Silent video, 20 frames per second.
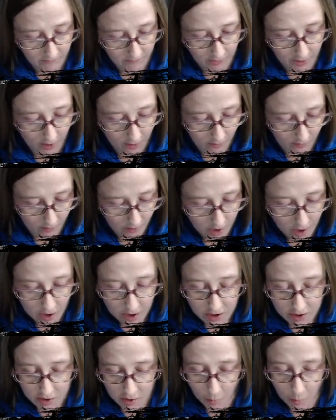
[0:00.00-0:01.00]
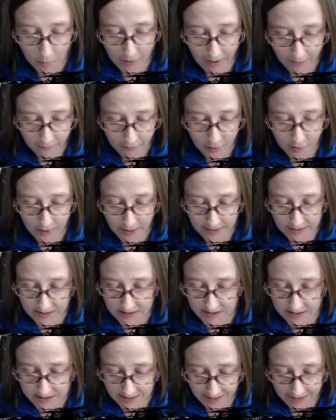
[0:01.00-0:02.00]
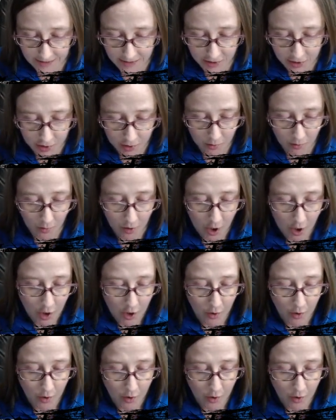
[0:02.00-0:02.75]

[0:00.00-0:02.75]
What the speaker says: You know, so whatever you guys decide to do,